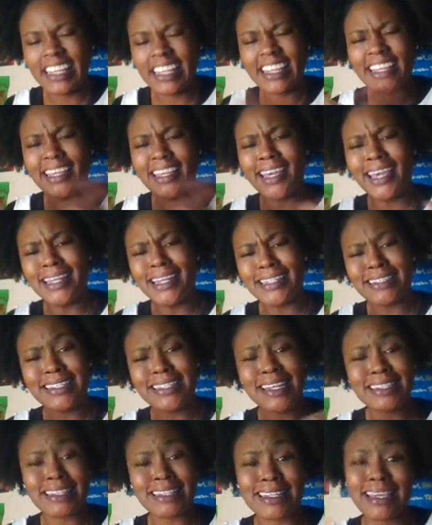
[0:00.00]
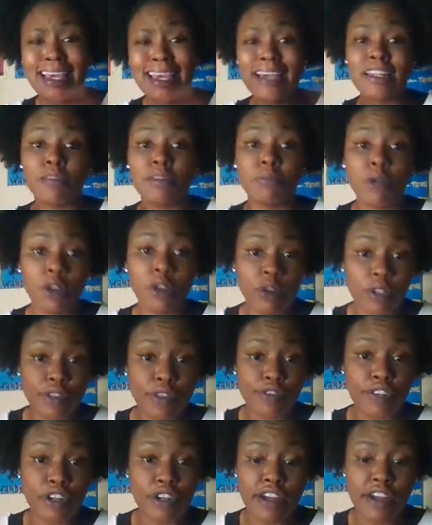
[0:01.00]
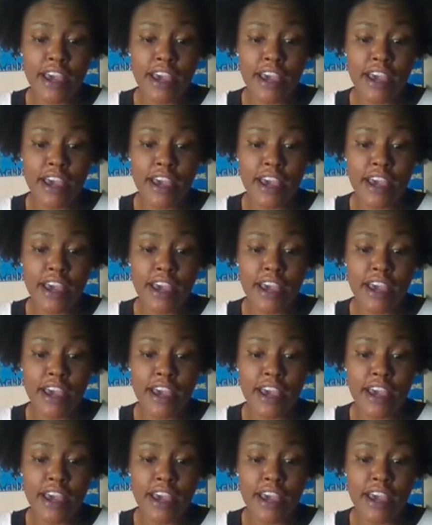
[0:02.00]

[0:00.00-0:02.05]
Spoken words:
Candace takes accountability for her